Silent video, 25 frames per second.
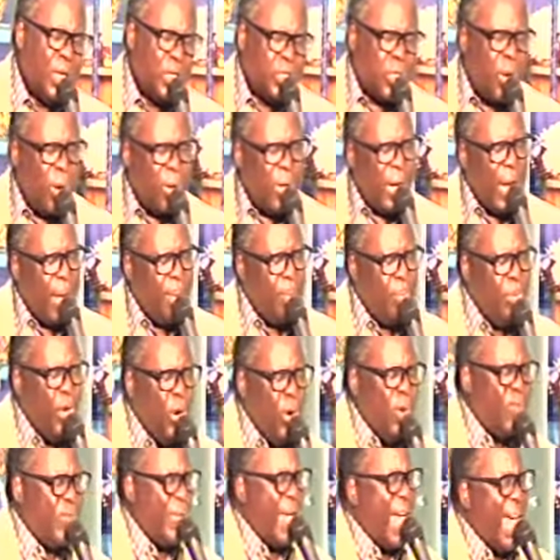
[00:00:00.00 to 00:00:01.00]
to
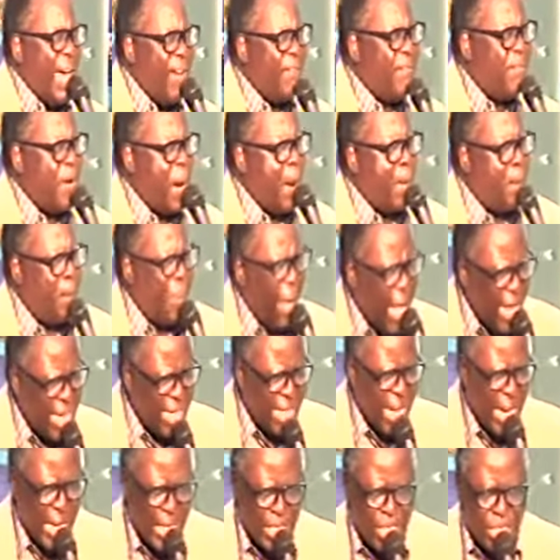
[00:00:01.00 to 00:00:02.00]
remove every
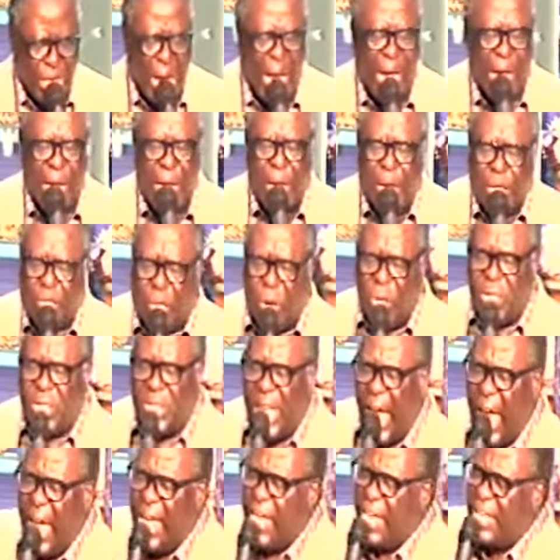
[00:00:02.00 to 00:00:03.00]
bandage.
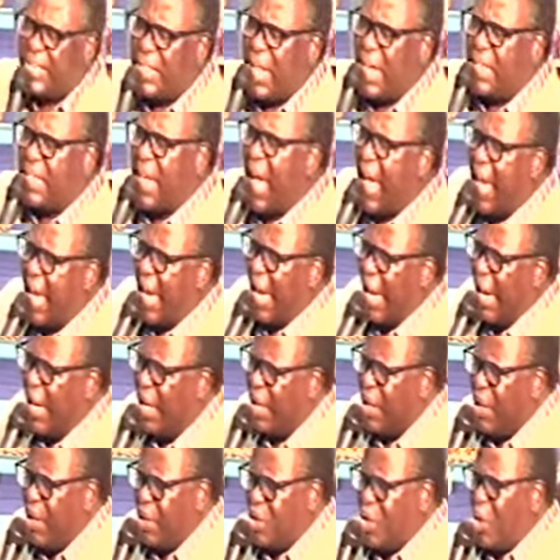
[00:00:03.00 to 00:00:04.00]
Today is the day
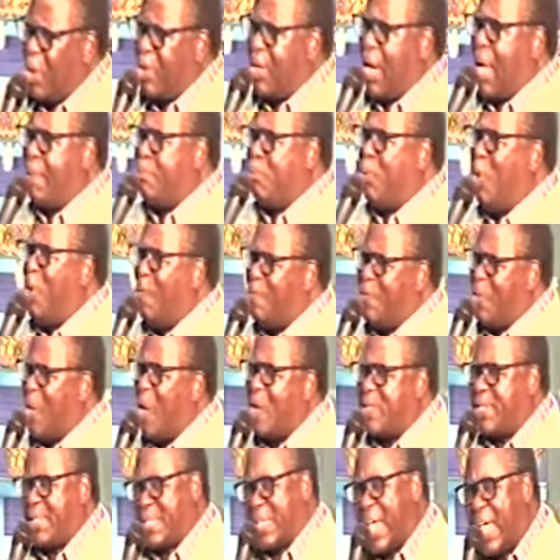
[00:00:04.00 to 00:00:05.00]
to remove
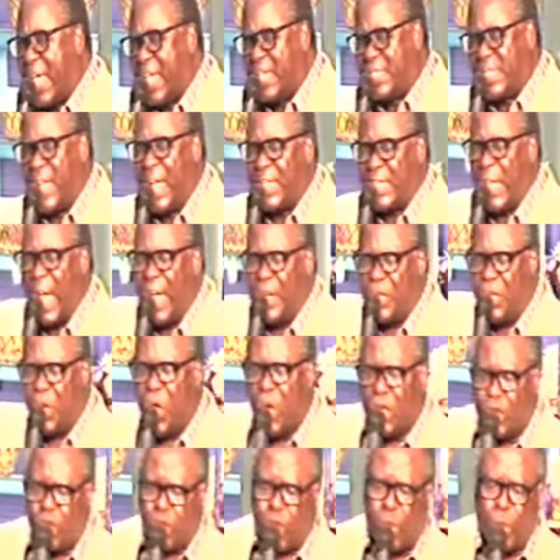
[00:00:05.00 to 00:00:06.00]
those things that are
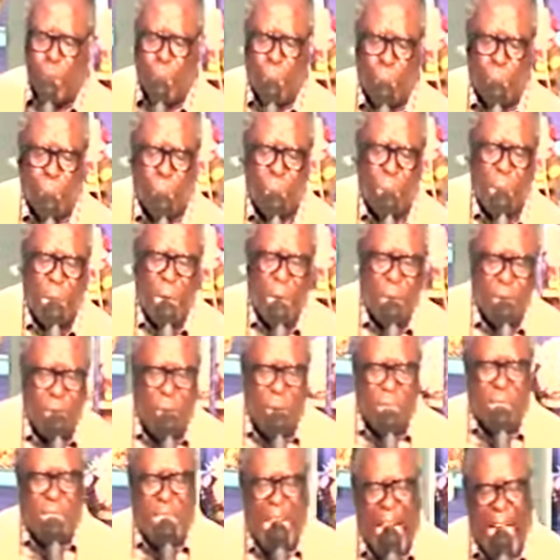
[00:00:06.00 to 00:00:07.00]
not true.
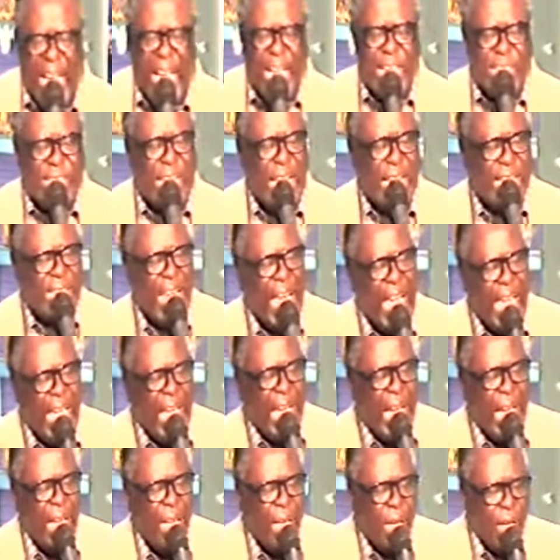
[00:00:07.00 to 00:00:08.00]
Today is the
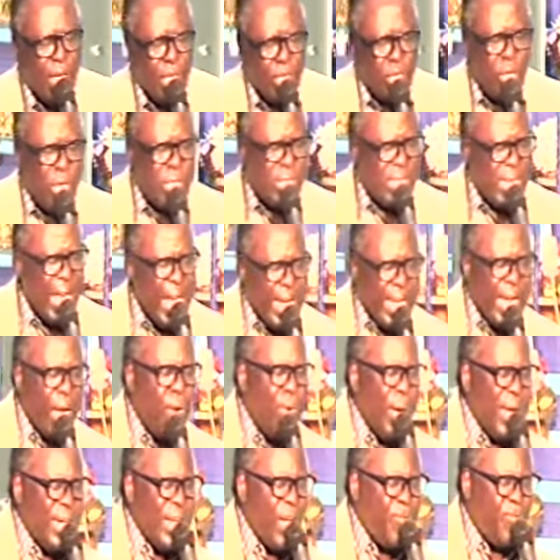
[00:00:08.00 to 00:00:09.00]
day to take
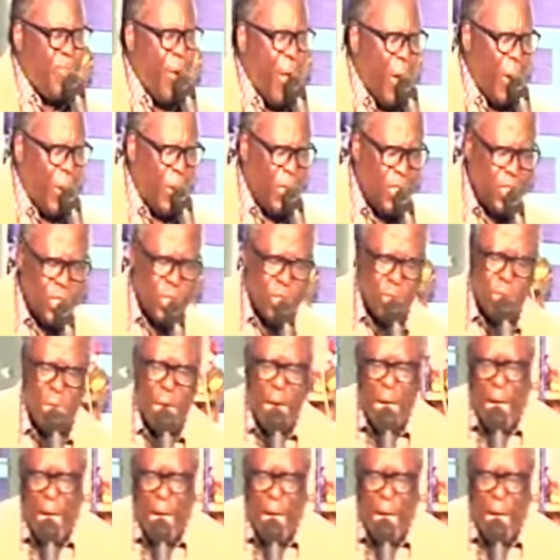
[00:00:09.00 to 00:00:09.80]
away the false